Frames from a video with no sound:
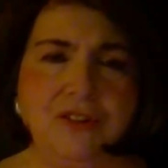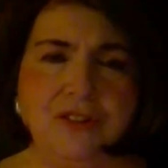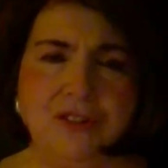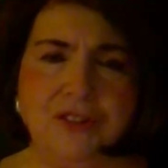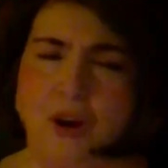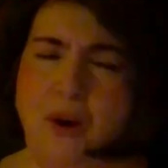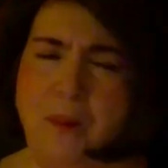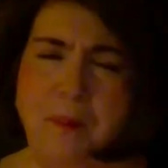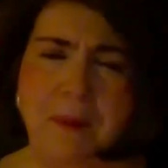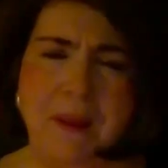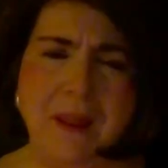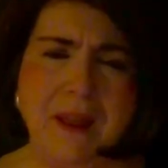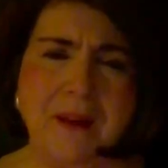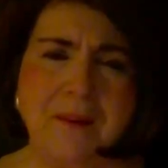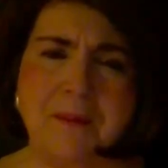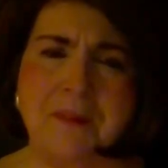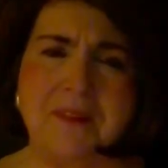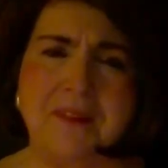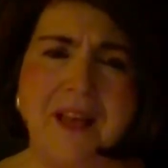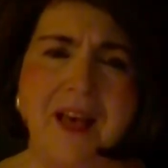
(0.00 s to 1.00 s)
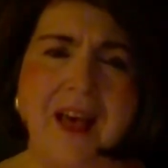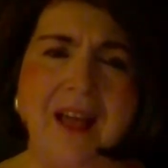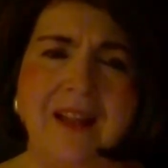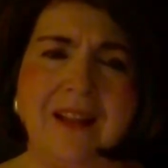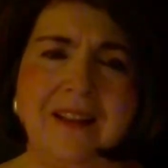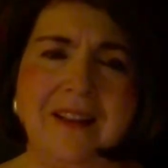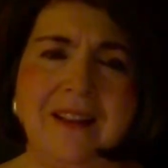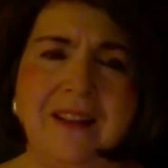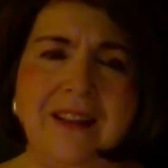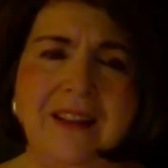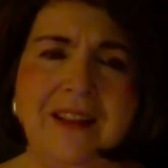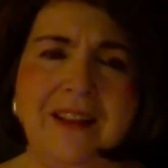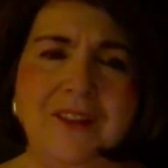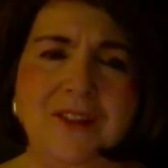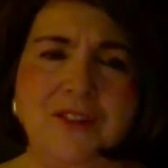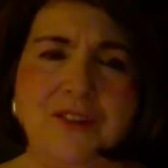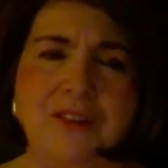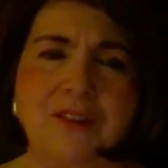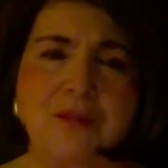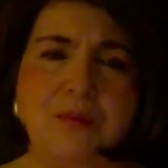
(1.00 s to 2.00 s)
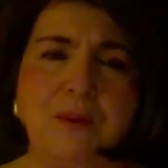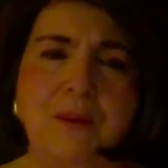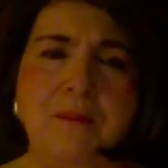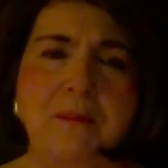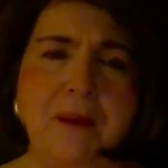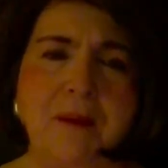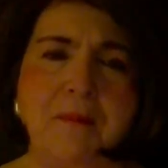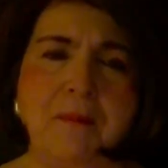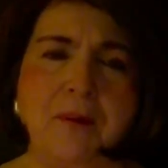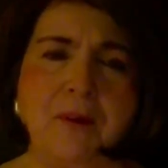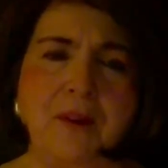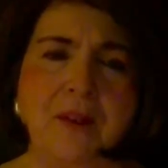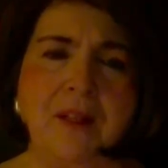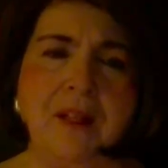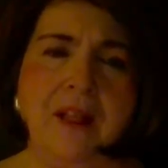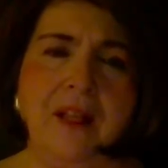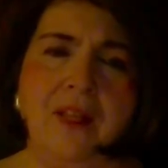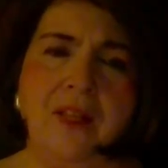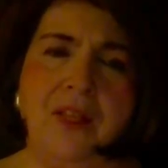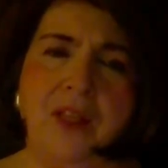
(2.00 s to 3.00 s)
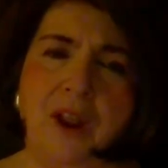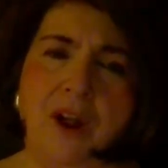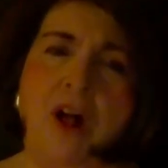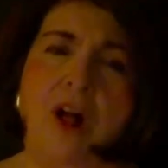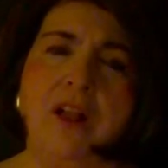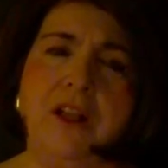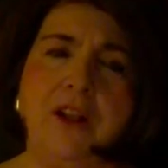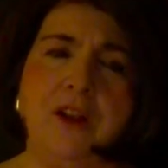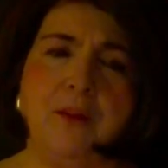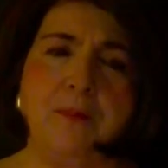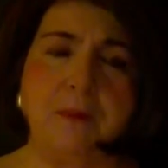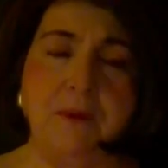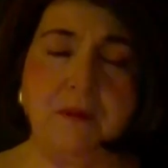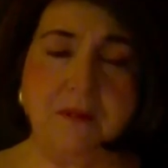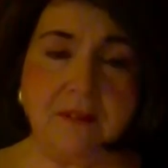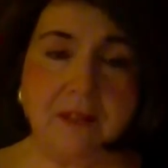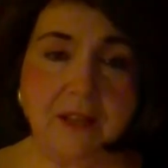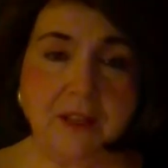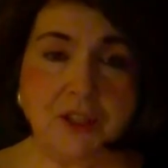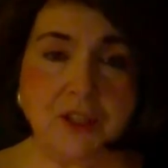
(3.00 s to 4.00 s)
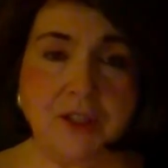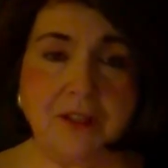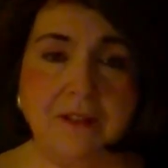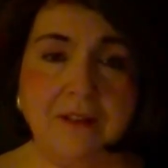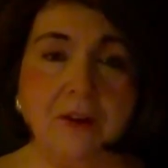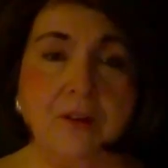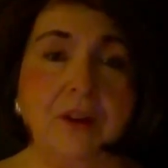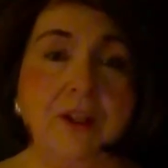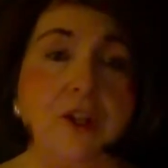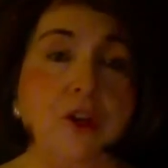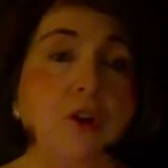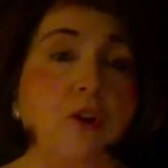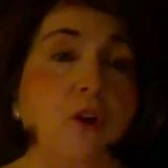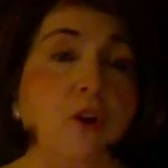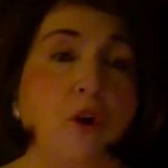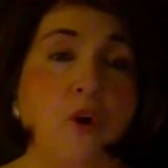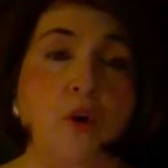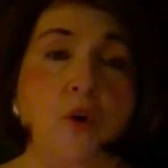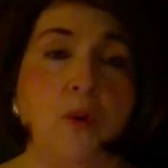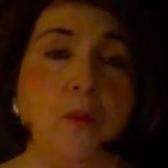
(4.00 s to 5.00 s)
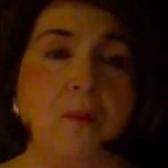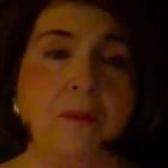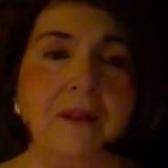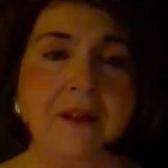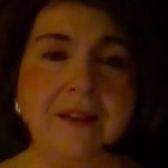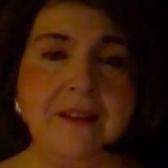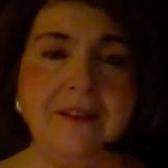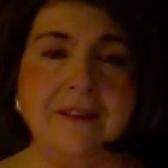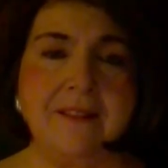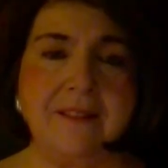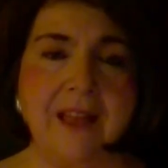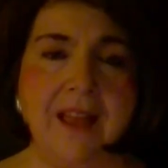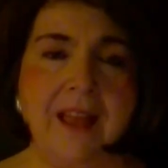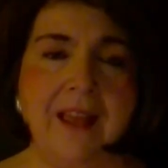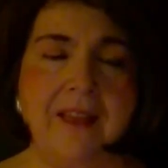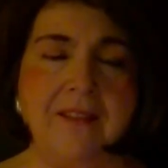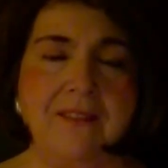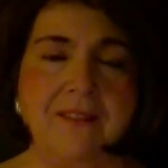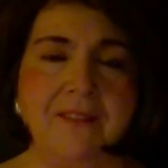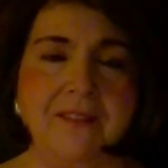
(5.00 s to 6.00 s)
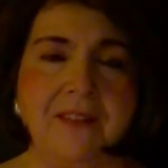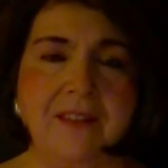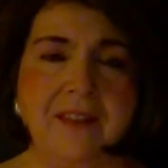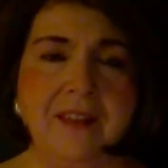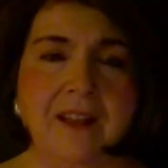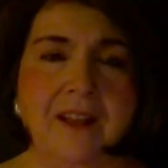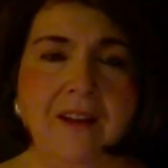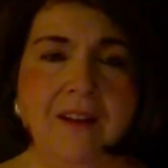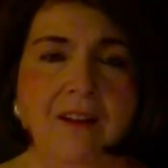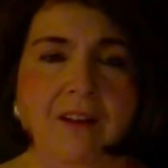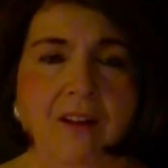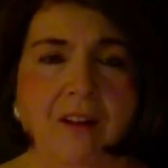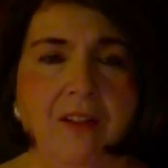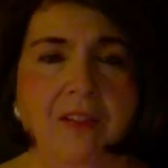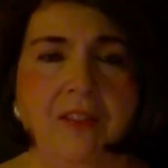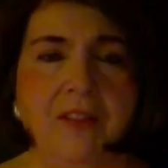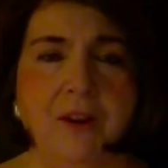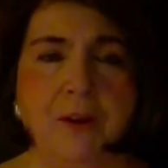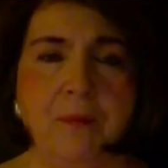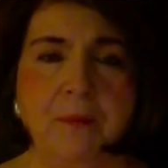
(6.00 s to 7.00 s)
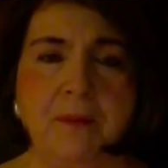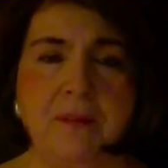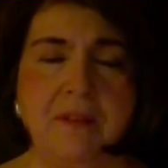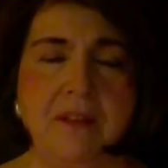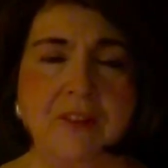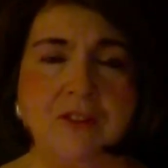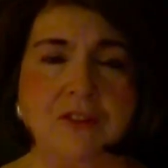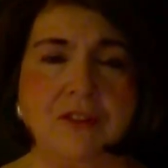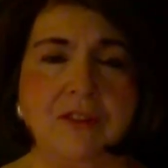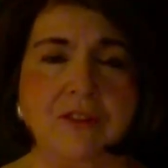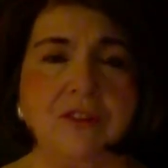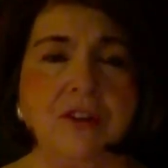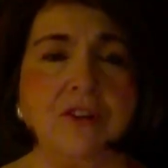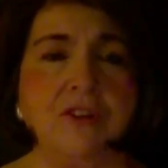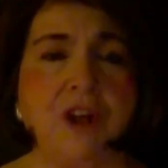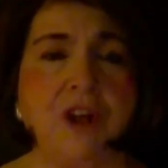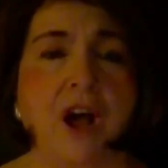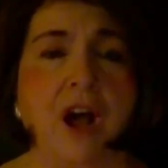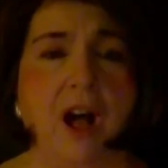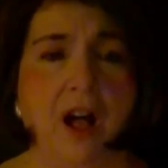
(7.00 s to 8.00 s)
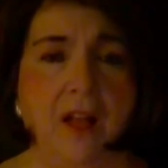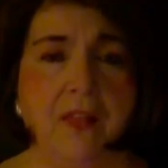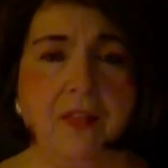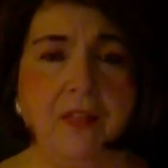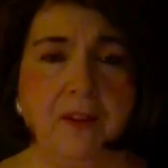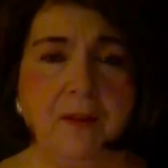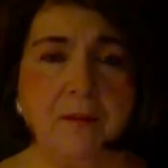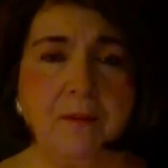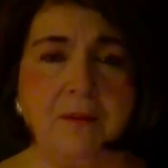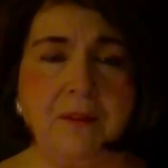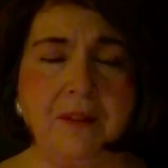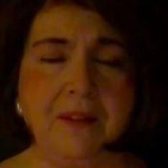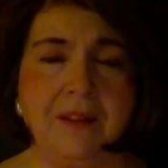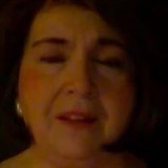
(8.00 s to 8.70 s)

don't be upset. Just remember that all your possessions are in your home, safe. All their possessions are on them.